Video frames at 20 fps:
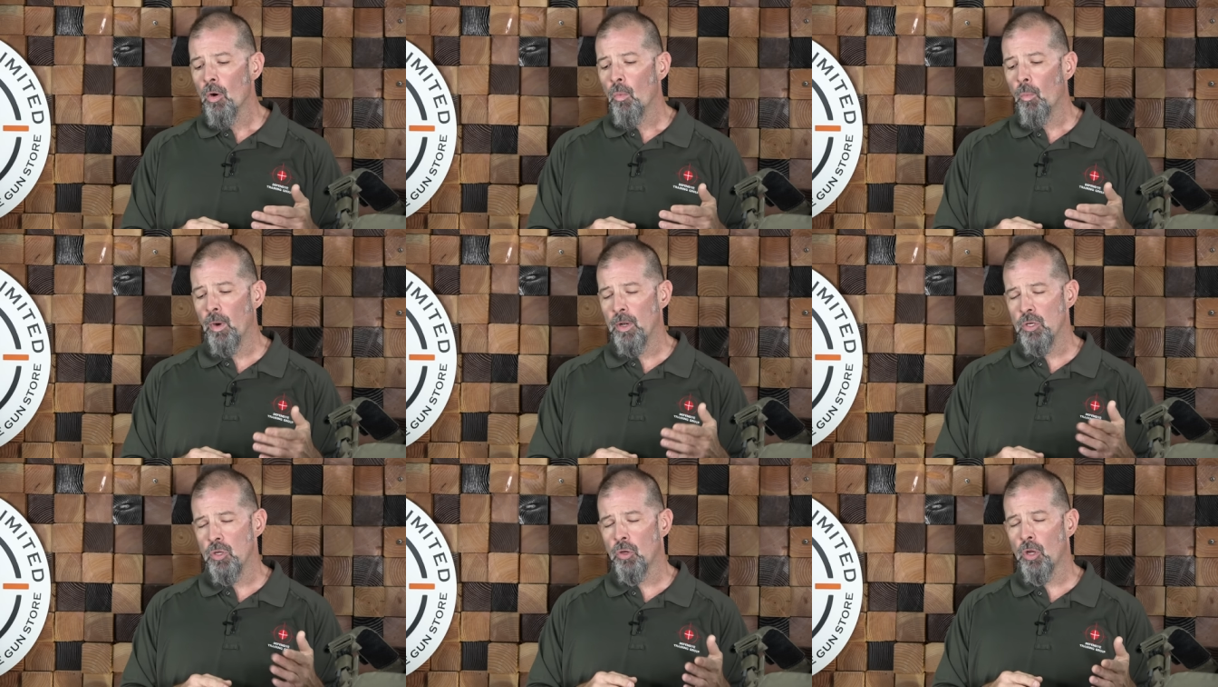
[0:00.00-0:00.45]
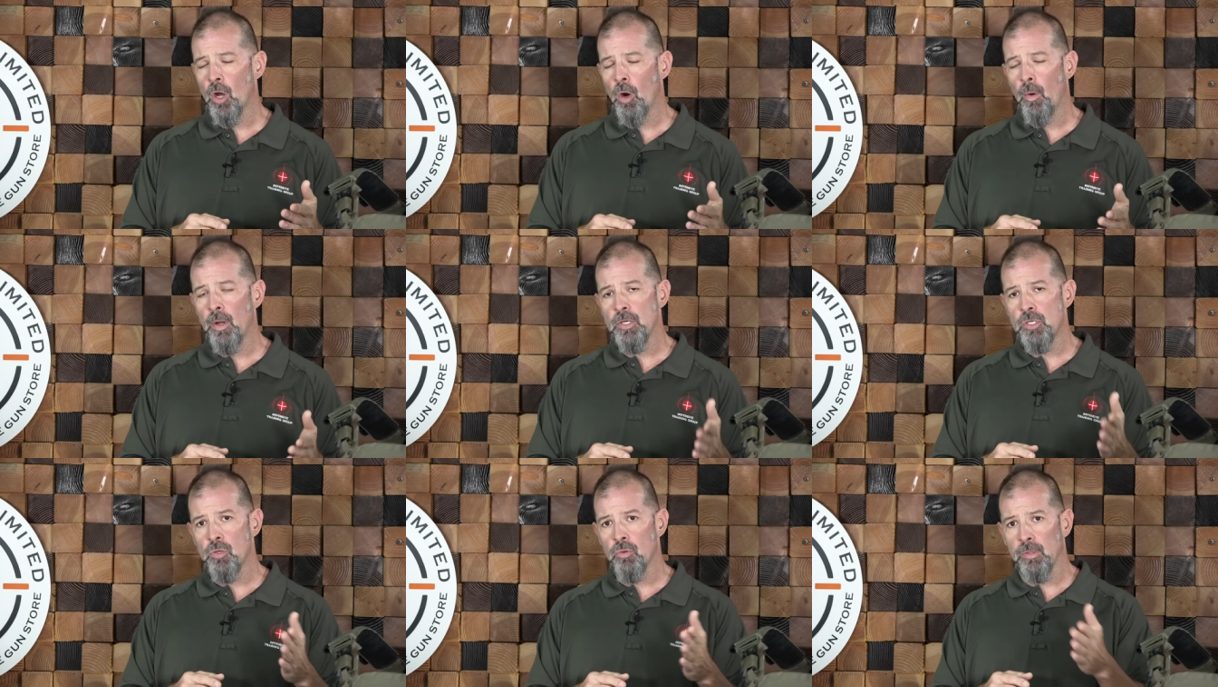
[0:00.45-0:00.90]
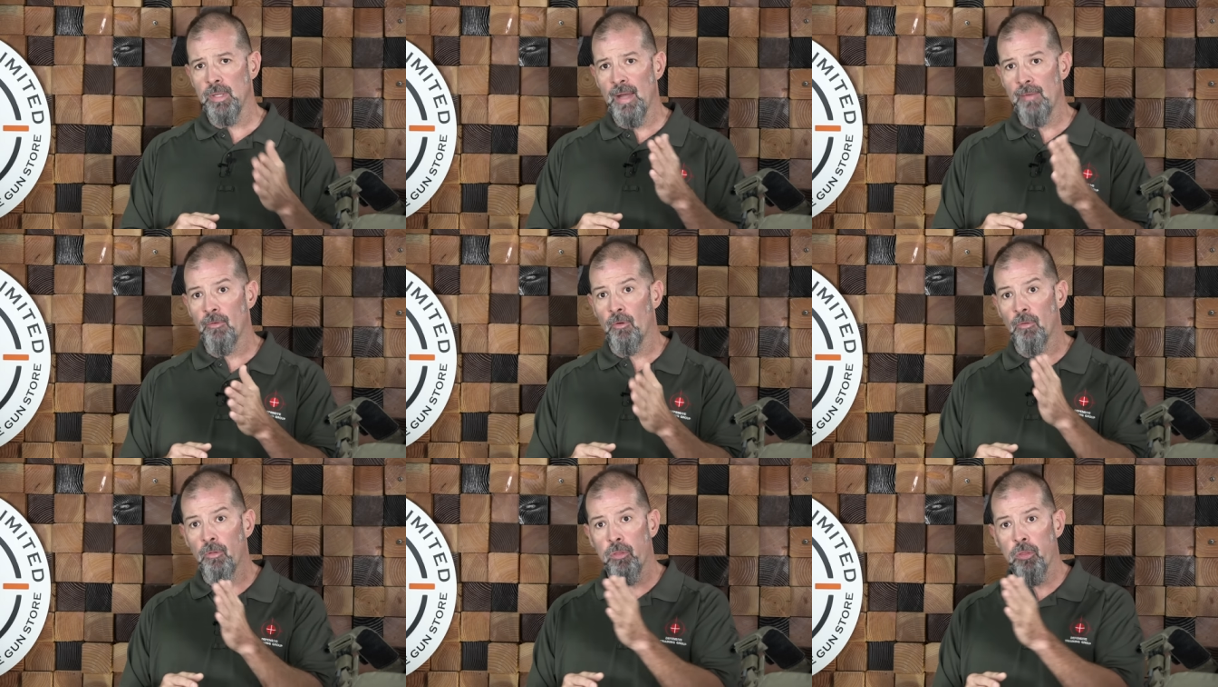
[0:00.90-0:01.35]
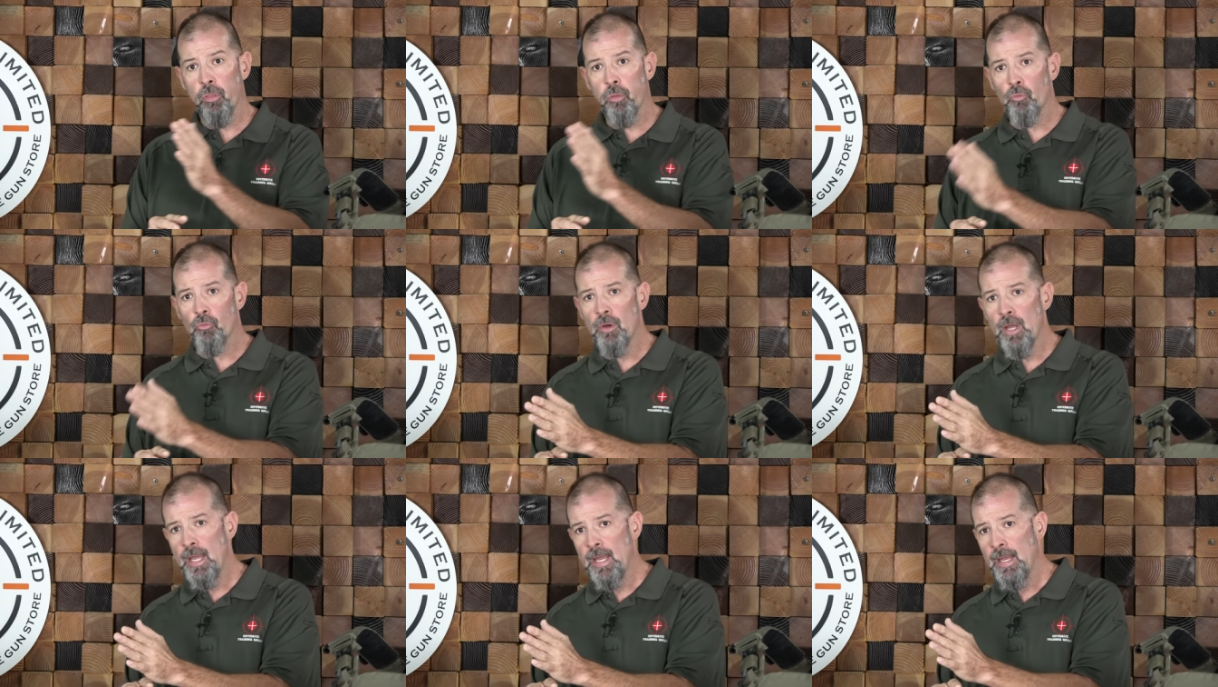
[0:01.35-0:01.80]
When you go into level
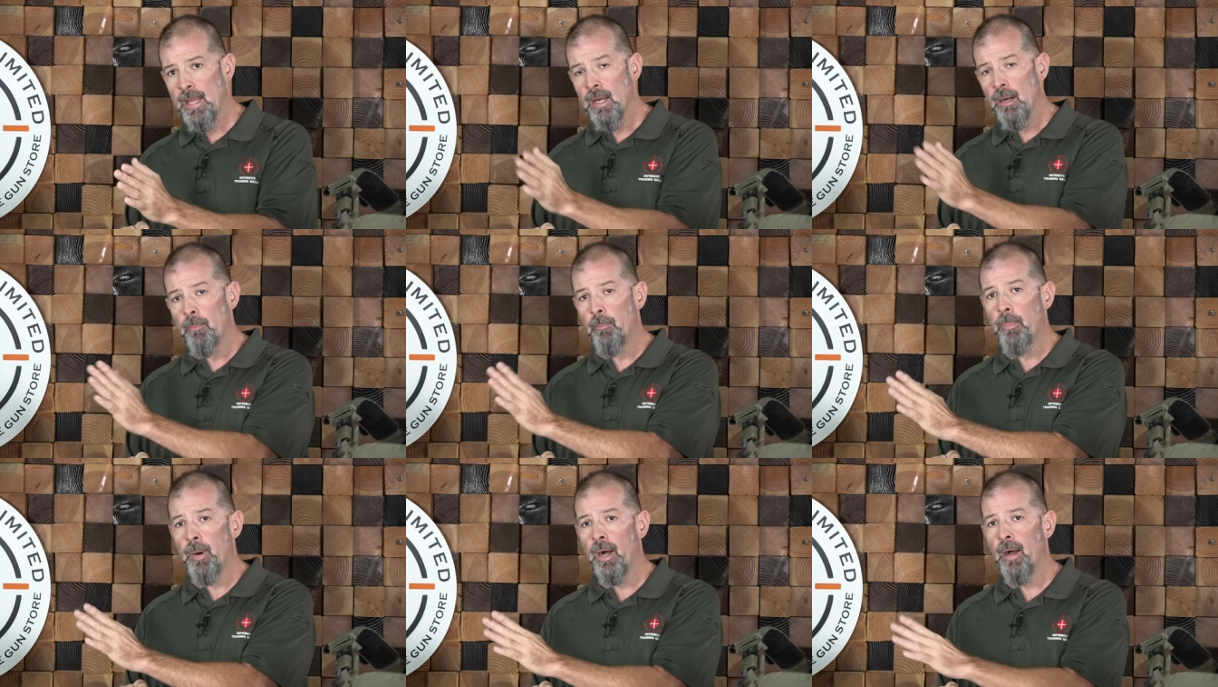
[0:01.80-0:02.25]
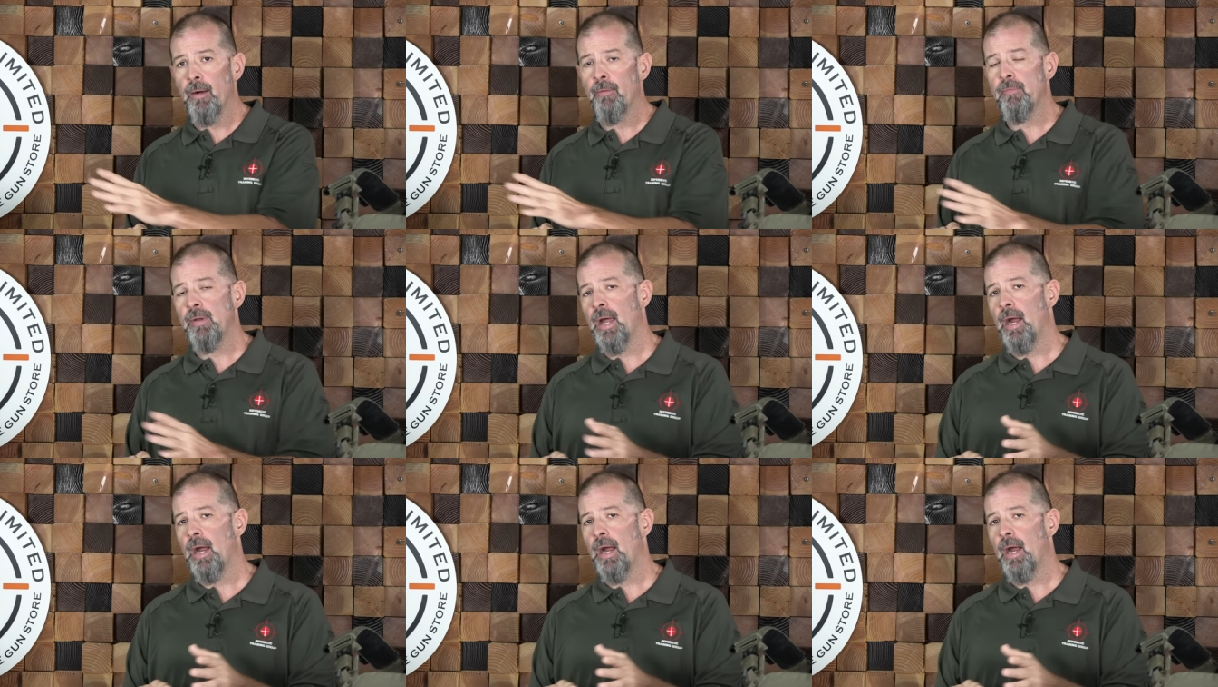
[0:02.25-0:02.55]
3 and above,